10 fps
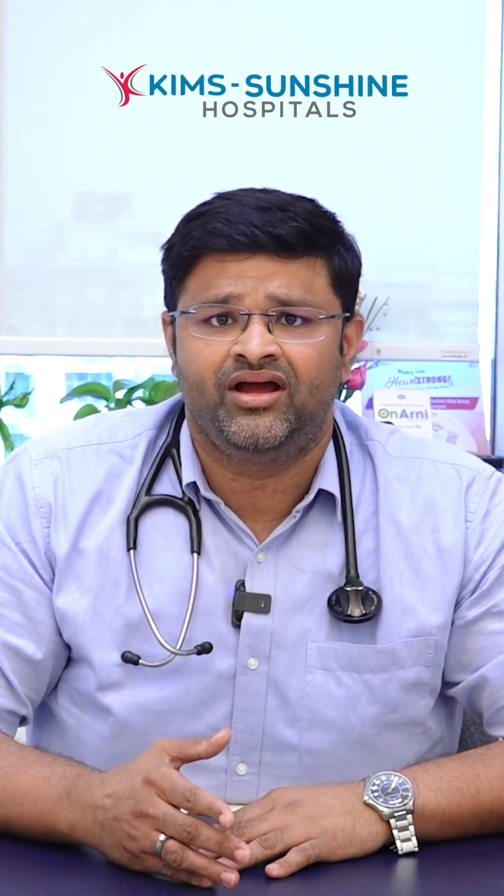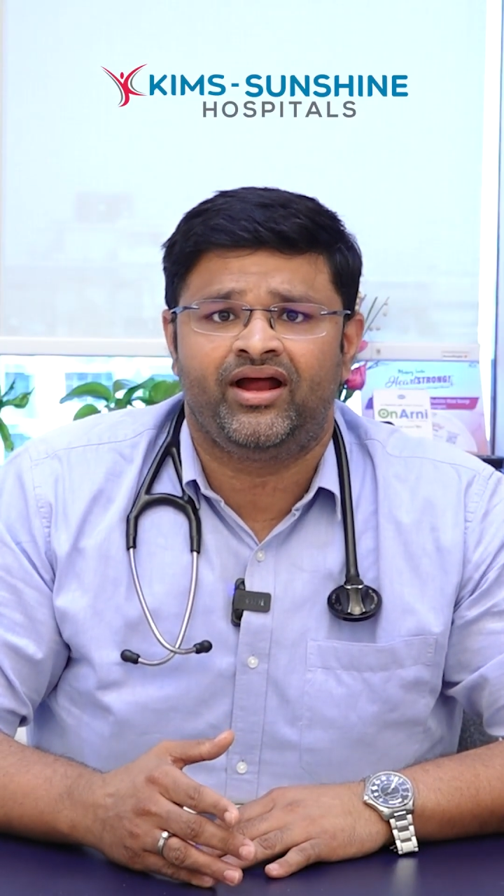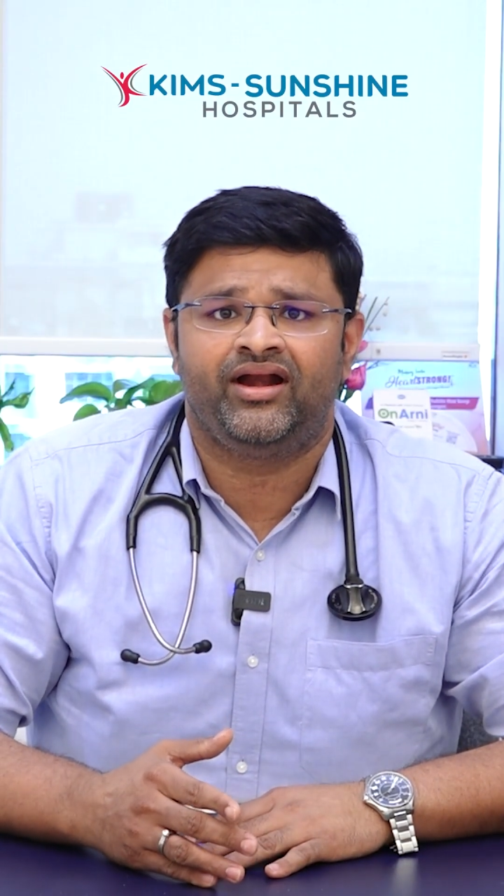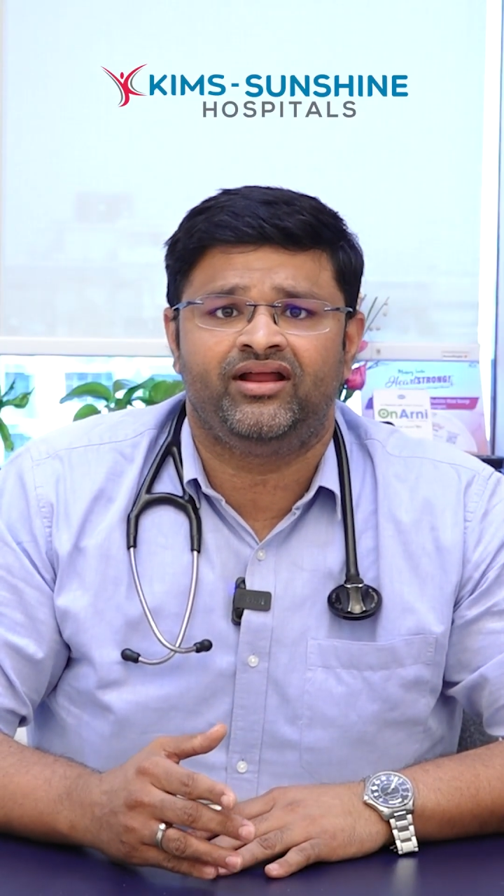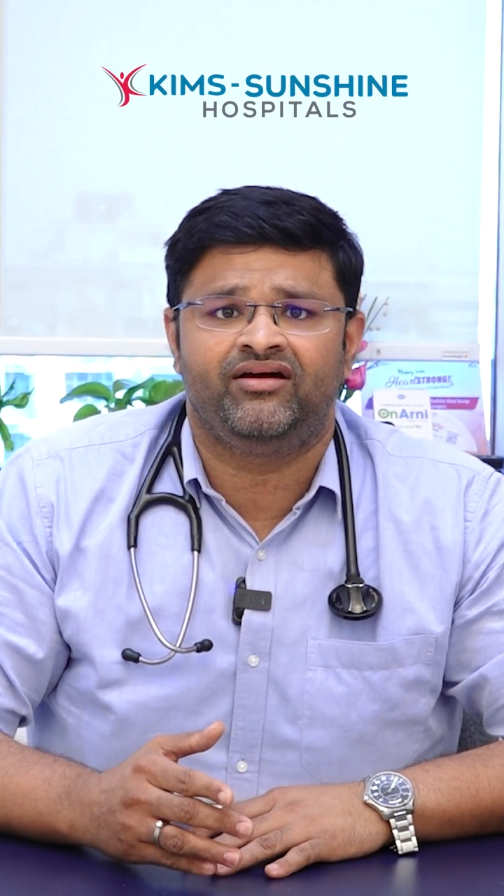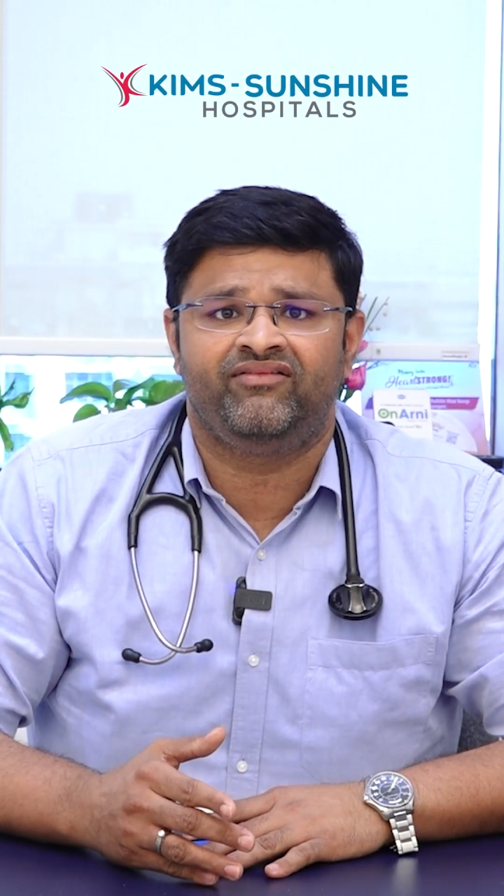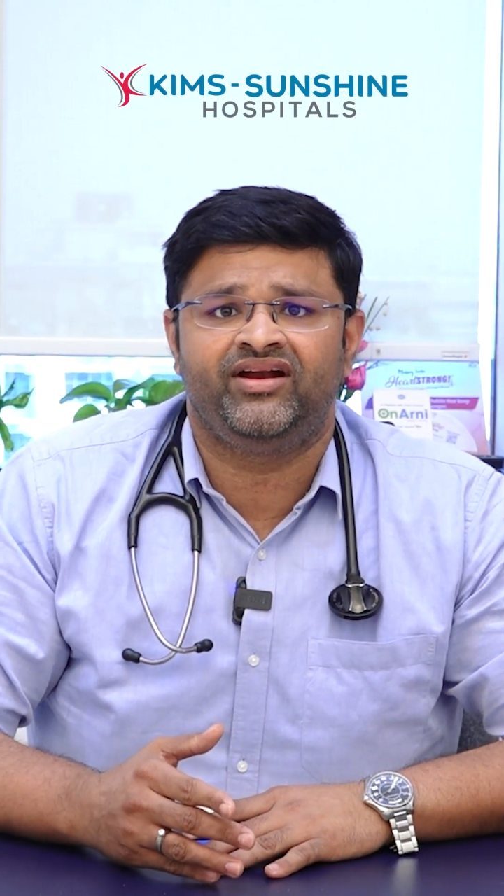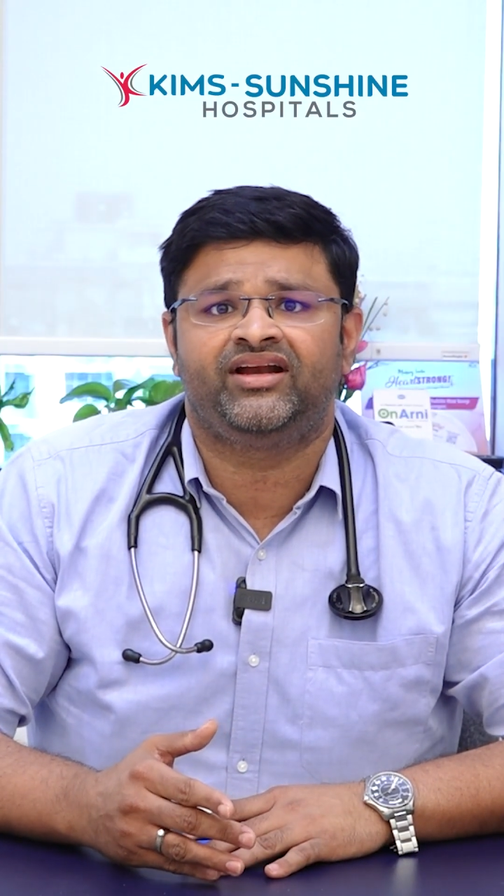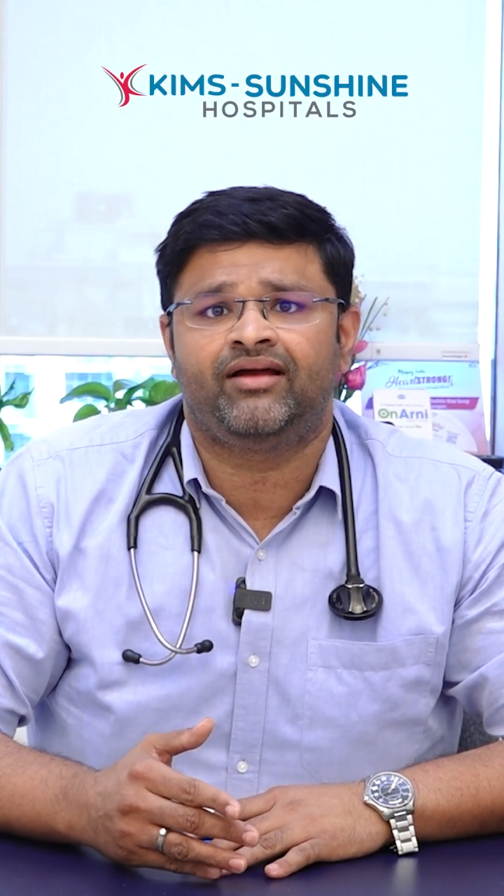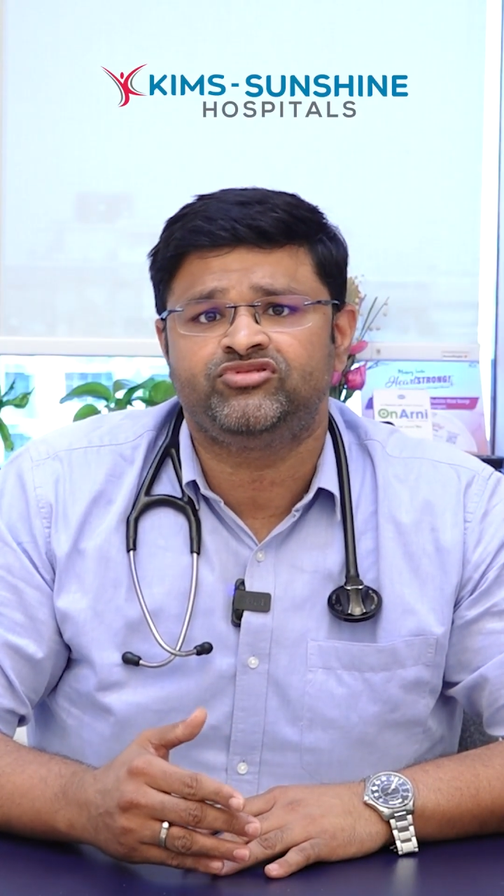And when
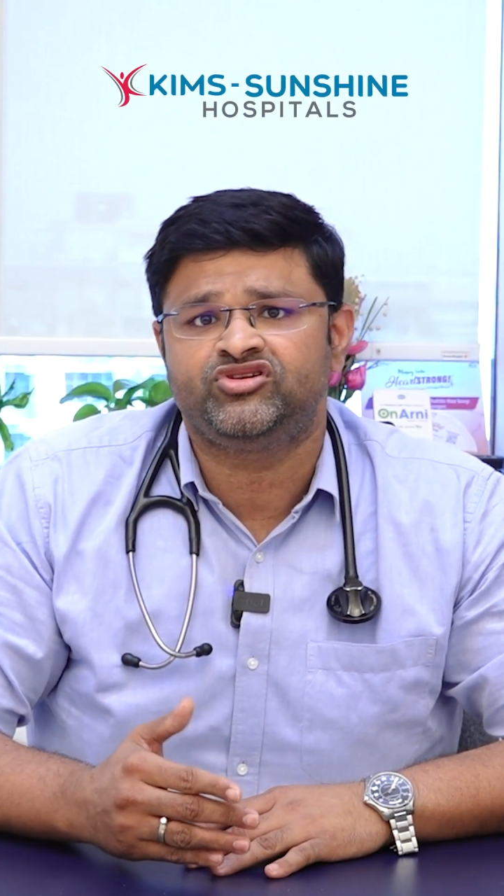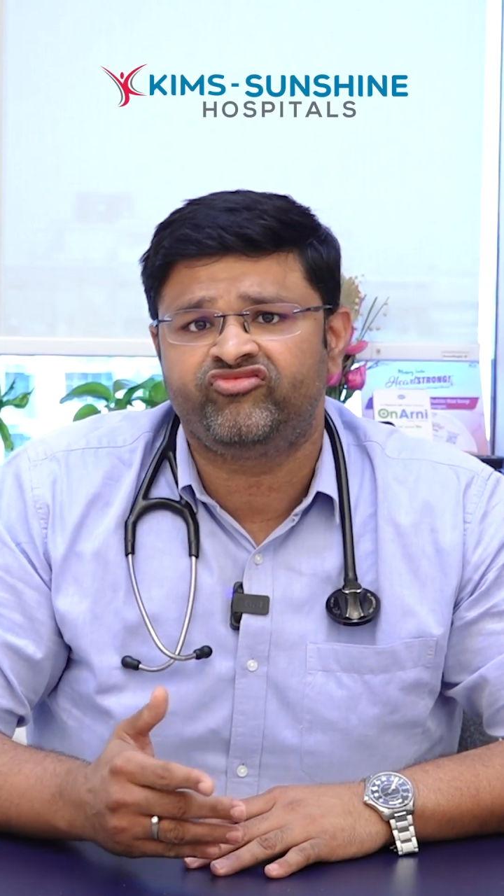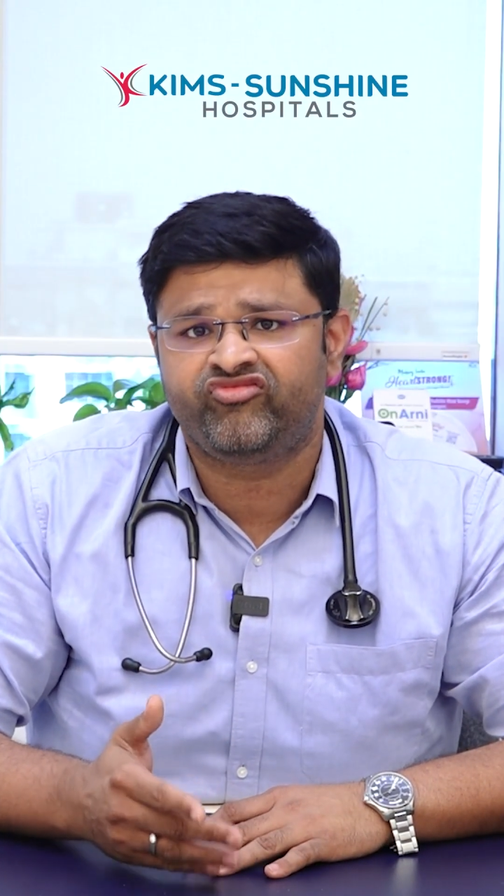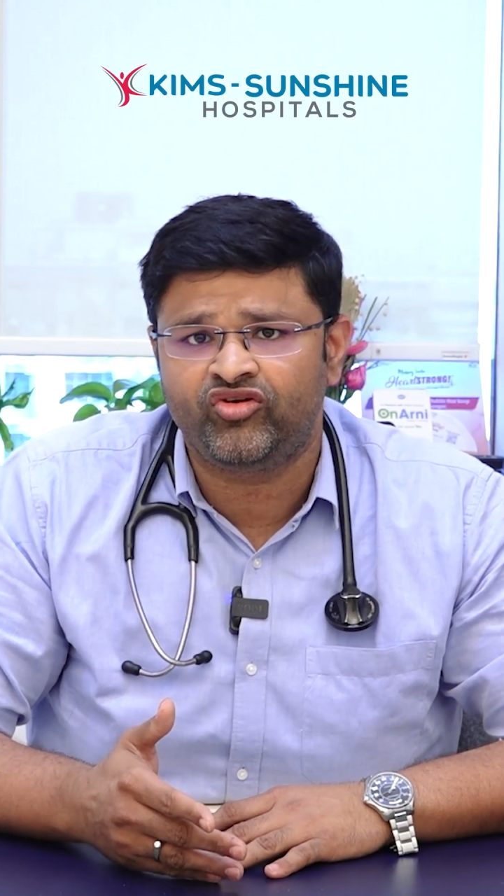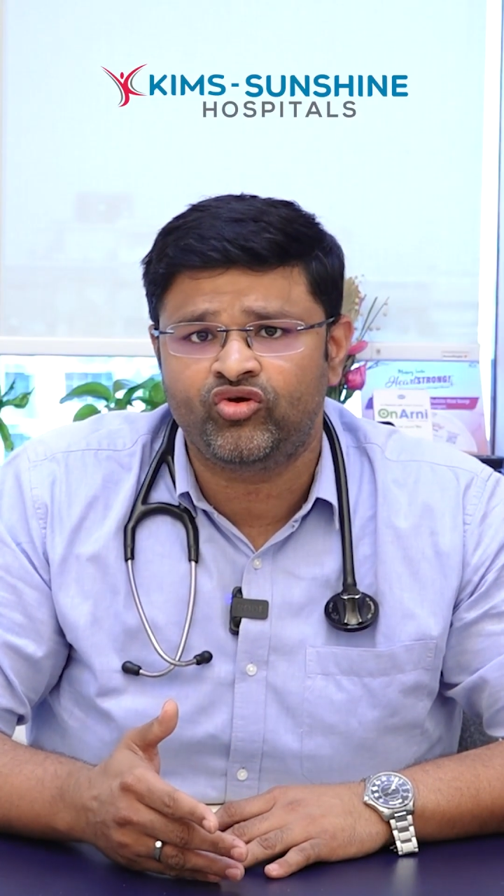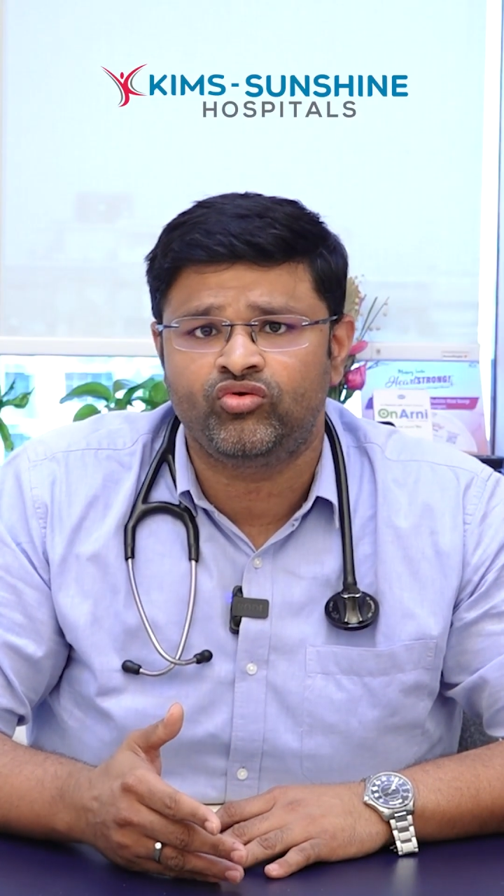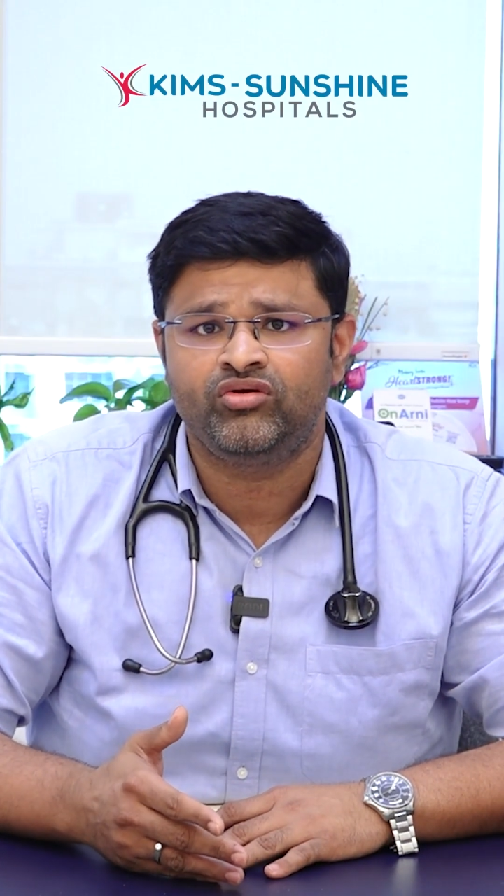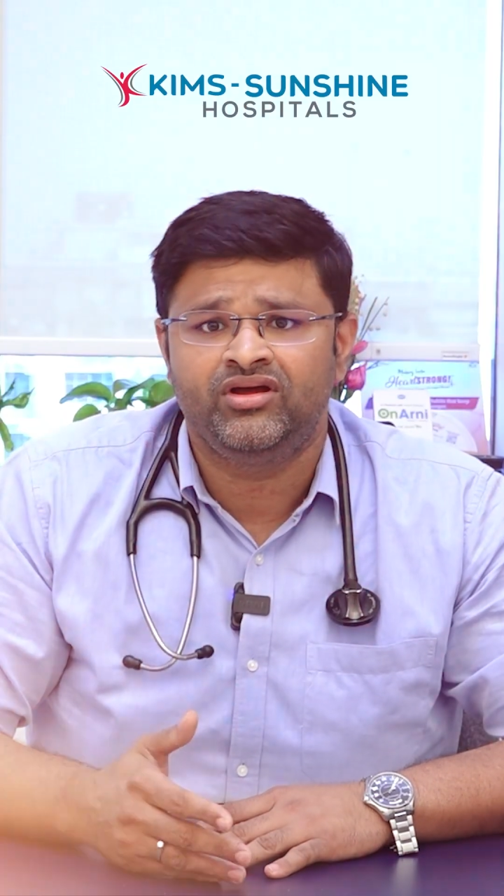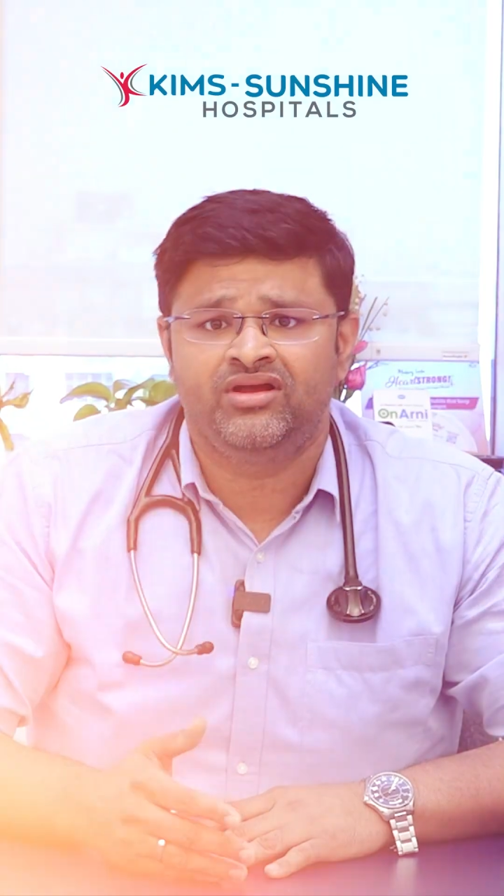it comes to flu,